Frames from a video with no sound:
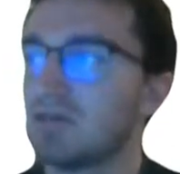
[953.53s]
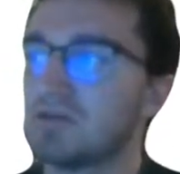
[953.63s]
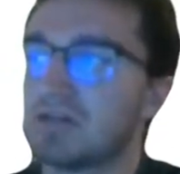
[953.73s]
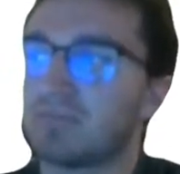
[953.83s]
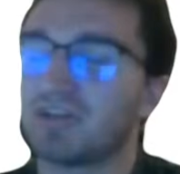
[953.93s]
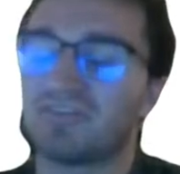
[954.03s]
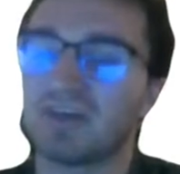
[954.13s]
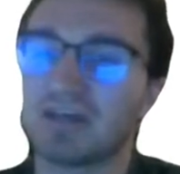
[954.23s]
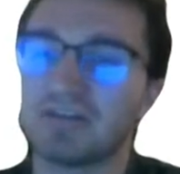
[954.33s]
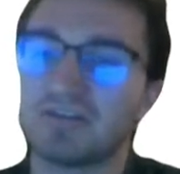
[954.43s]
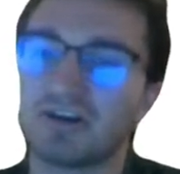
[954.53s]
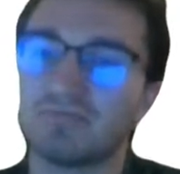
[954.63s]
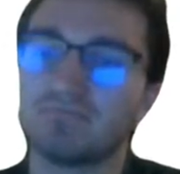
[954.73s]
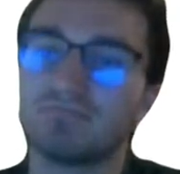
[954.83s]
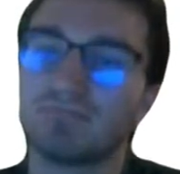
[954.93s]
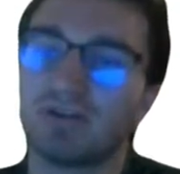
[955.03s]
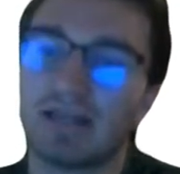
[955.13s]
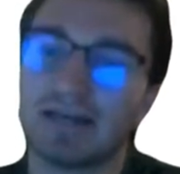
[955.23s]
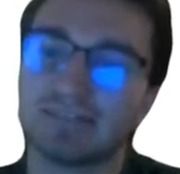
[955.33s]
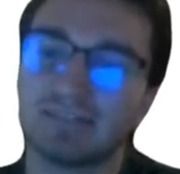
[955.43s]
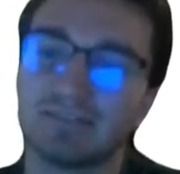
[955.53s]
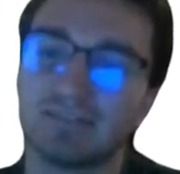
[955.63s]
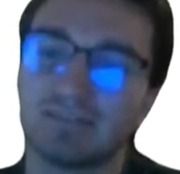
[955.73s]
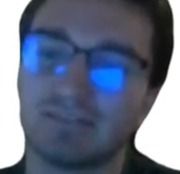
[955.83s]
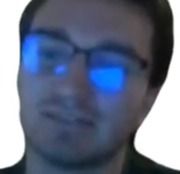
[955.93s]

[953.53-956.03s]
I'm going to say num classes